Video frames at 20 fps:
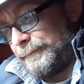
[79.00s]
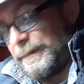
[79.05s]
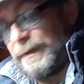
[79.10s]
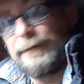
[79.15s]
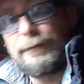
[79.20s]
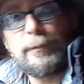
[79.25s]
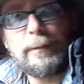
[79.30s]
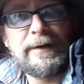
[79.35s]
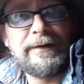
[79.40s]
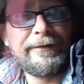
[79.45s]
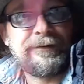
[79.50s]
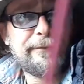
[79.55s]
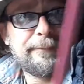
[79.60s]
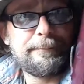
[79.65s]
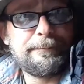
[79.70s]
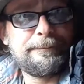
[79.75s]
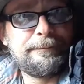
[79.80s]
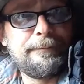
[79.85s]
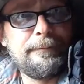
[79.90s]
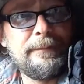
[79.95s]
always
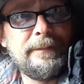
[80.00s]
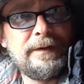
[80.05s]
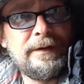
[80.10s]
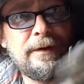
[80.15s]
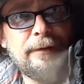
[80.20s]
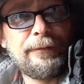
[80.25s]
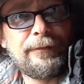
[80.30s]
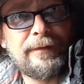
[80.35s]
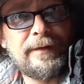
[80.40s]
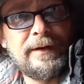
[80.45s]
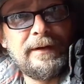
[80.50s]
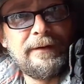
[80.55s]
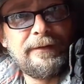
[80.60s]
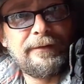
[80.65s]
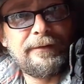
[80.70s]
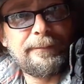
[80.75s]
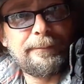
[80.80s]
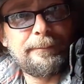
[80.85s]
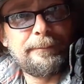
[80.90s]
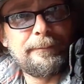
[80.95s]
used
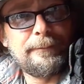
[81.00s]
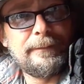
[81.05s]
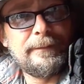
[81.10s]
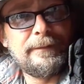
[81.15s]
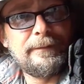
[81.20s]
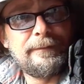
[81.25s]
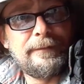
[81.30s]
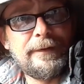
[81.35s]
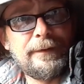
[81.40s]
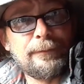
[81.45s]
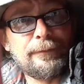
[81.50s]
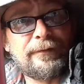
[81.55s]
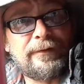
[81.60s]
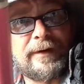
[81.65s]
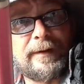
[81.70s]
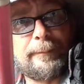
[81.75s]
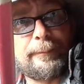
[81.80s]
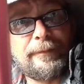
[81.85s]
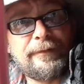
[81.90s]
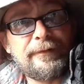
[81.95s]
these field
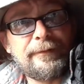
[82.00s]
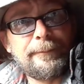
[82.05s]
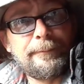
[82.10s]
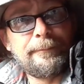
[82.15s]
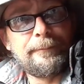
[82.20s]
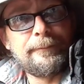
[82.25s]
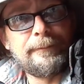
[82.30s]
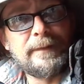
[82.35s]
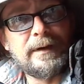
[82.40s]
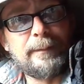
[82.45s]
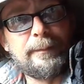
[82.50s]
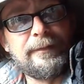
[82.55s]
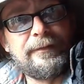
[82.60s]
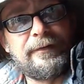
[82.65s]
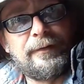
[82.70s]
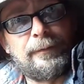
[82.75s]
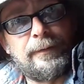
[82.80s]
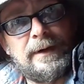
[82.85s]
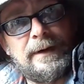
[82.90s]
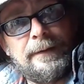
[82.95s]
tips up
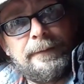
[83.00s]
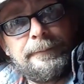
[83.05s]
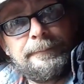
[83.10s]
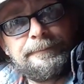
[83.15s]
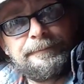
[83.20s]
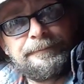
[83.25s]
until now.